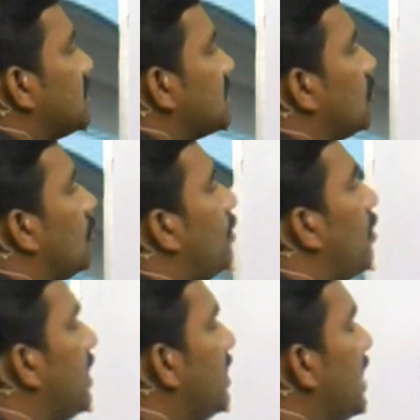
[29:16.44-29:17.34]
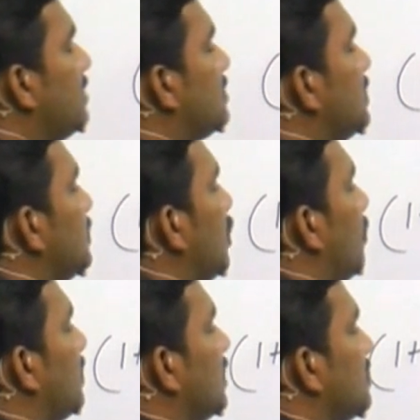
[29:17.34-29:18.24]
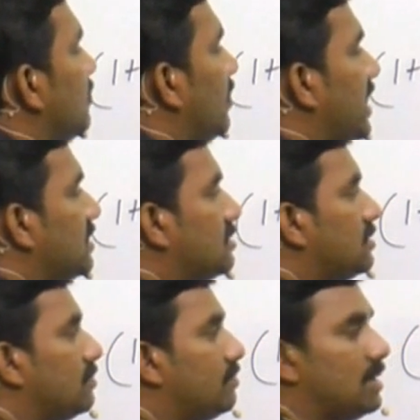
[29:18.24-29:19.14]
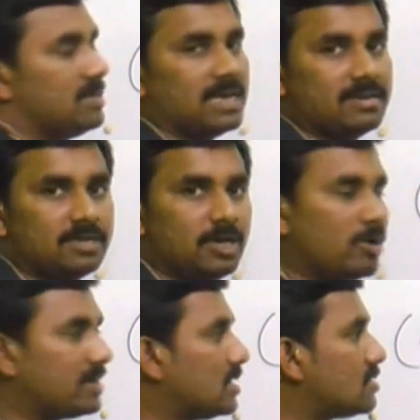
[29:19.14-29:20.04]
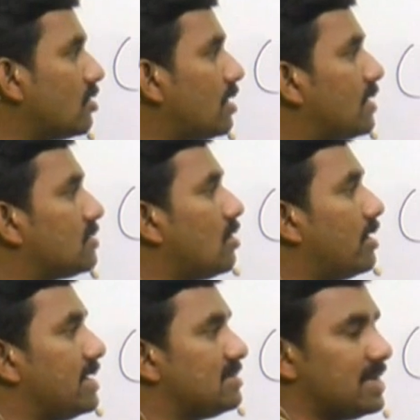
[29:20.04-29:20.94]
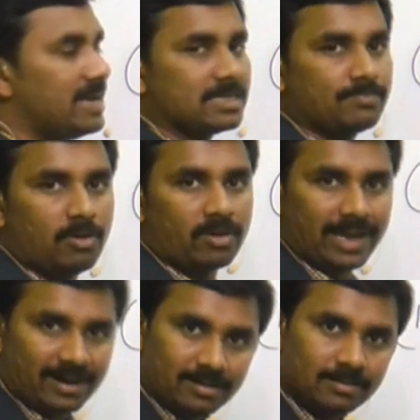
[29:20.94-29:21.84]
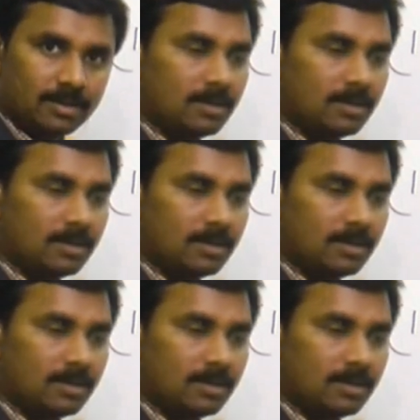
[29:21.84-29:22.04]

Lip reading: x whole power n, nc0 plus nc1x plus nc2x square plus 1 ncnx power n.